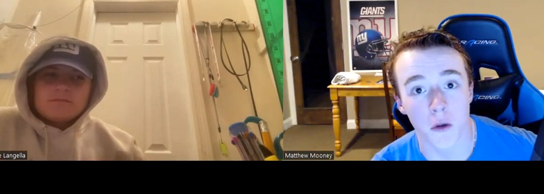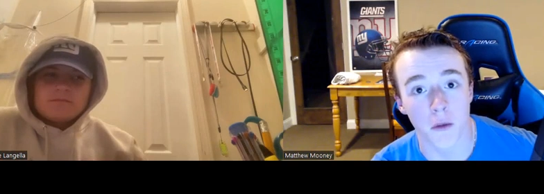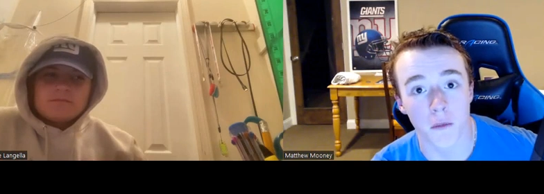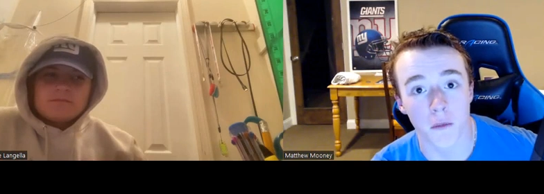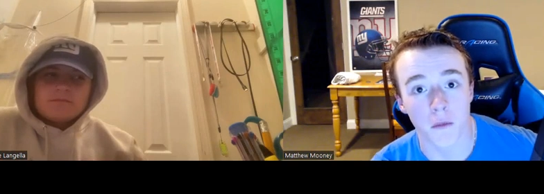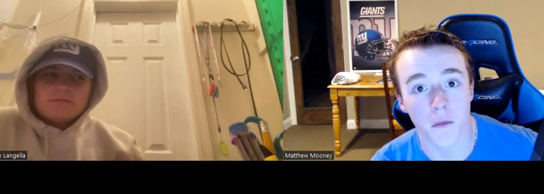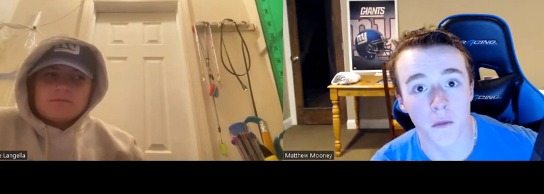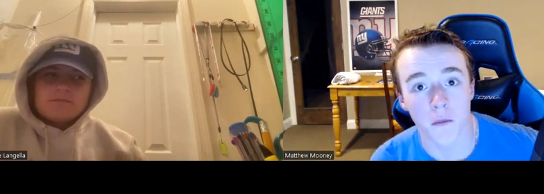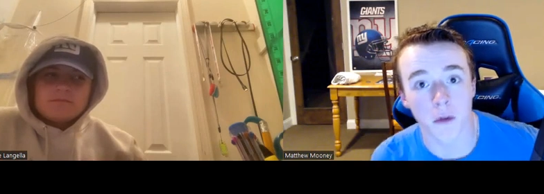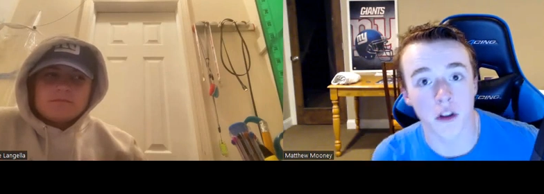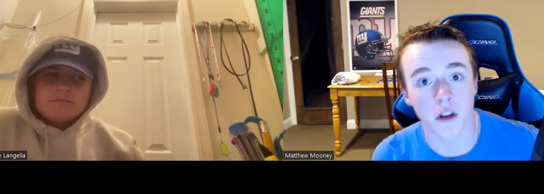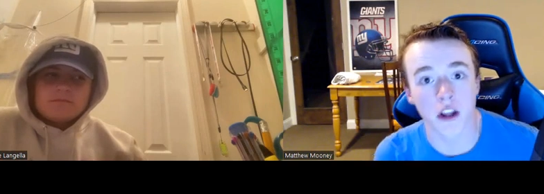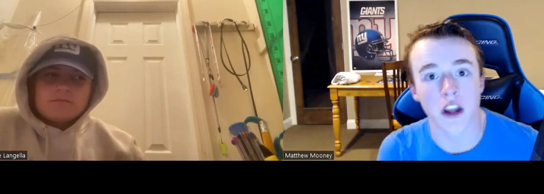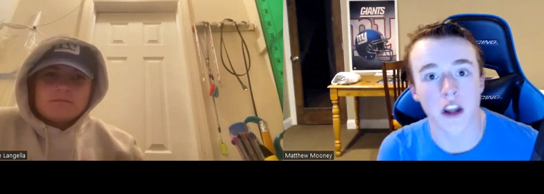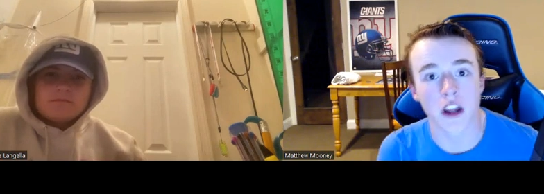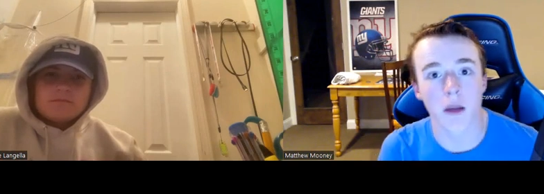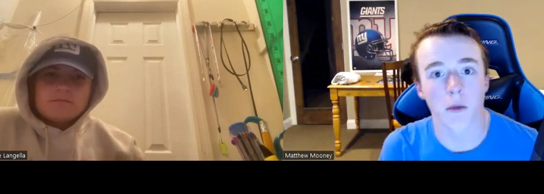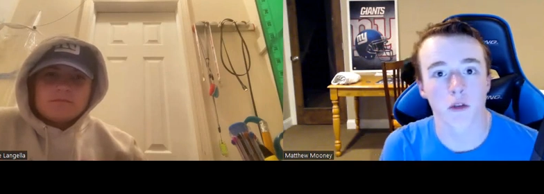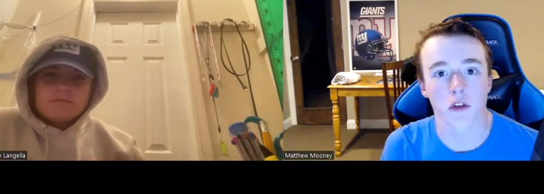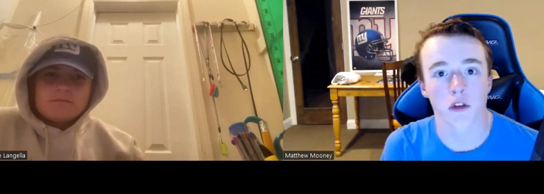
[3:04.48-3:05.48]
Speaker 1: when Malik
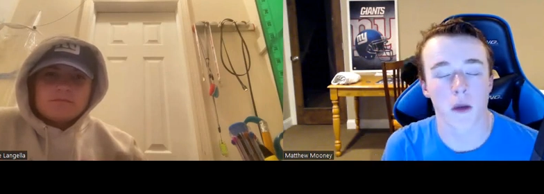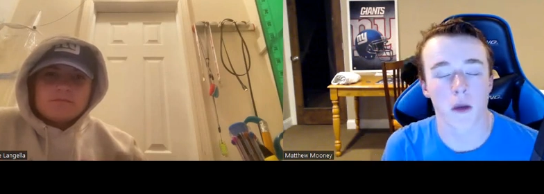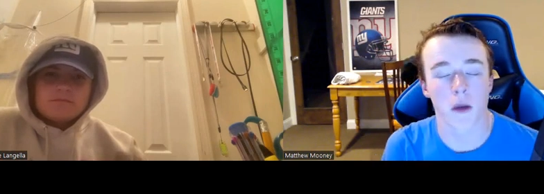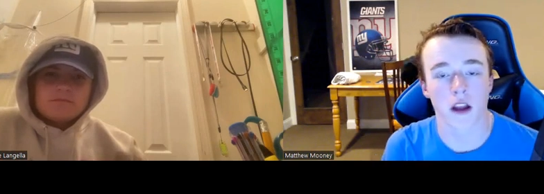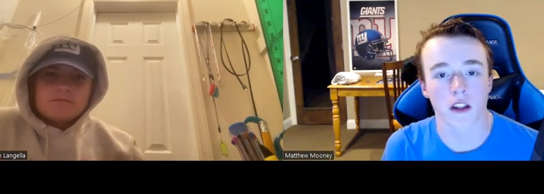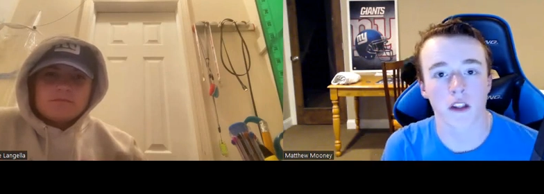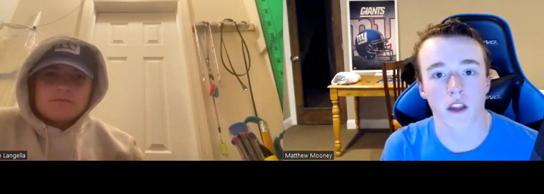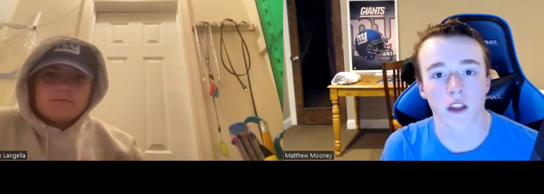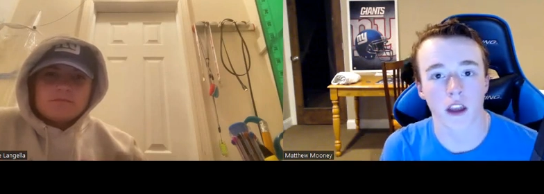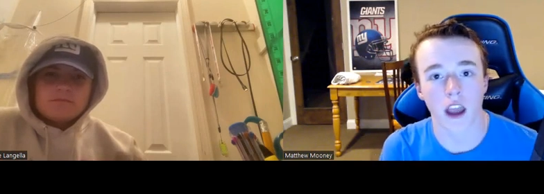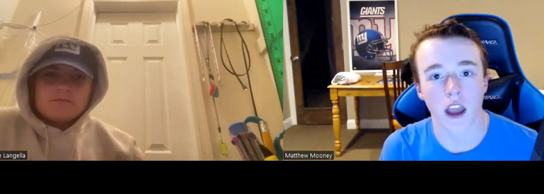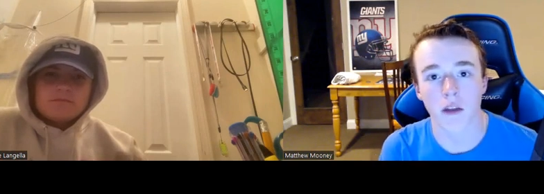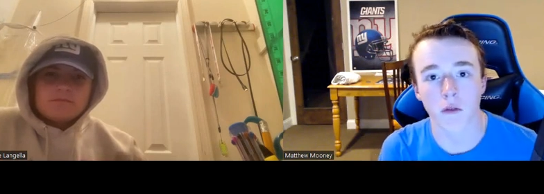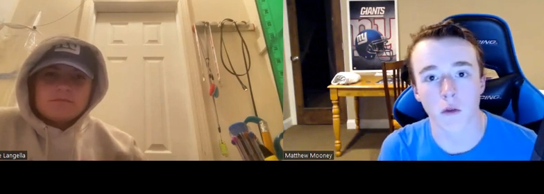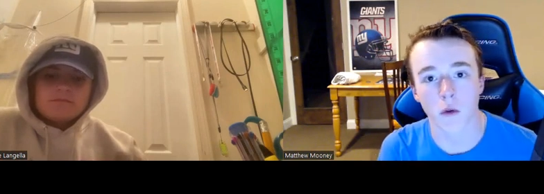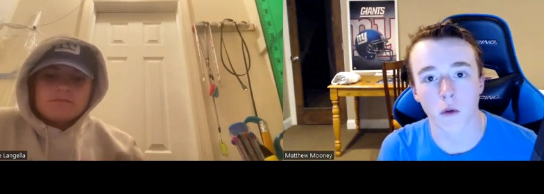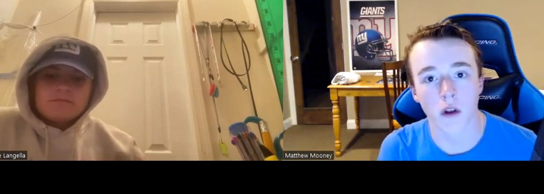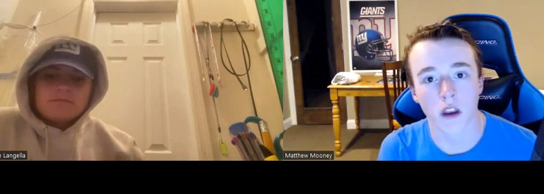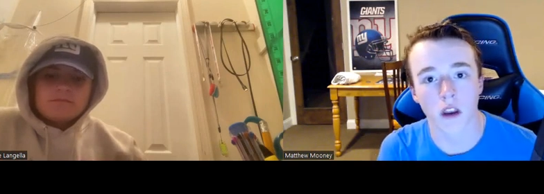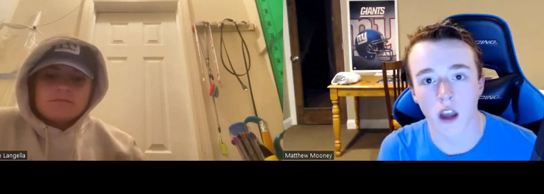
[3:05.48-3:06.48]
Nabers was picked, and like
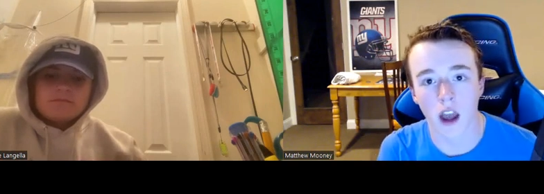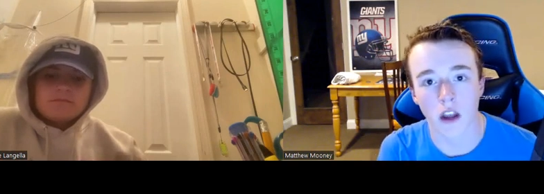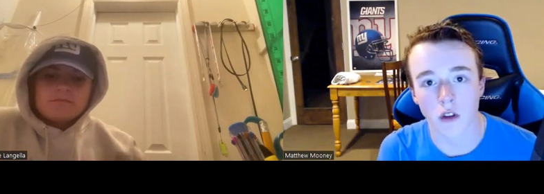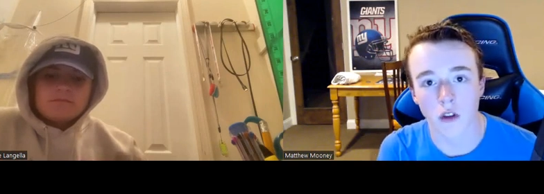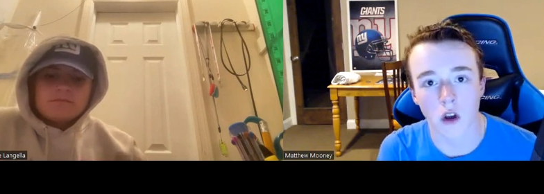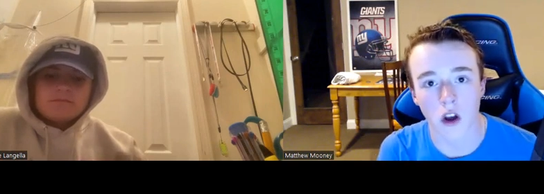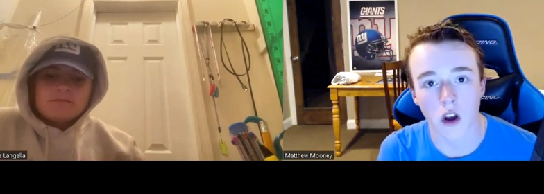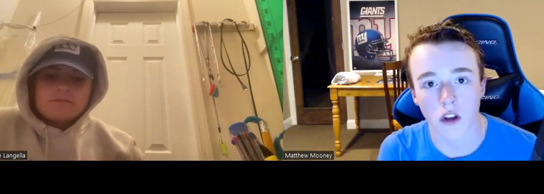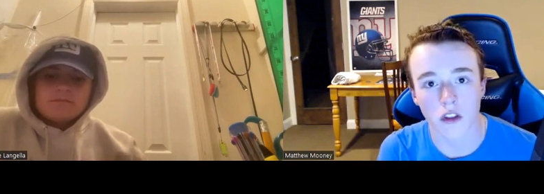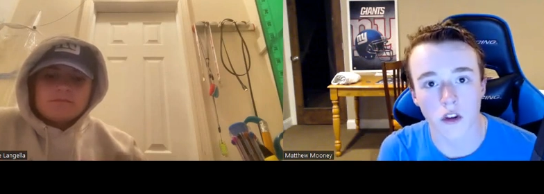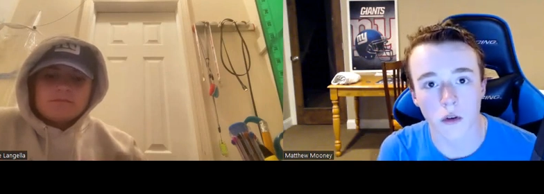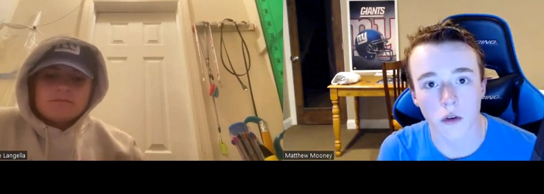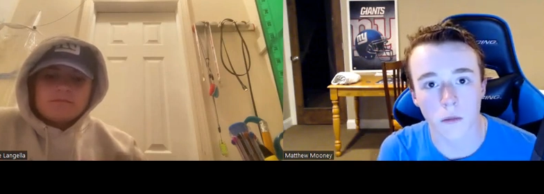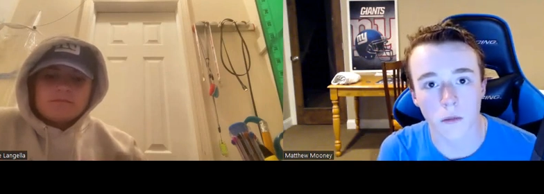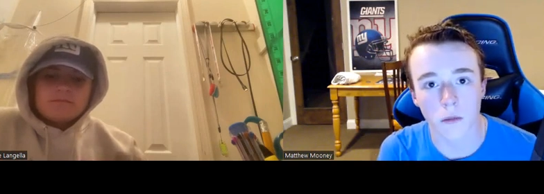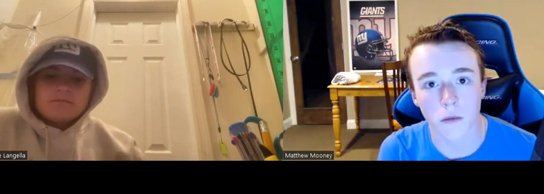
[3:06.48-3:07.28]
everyone I talked to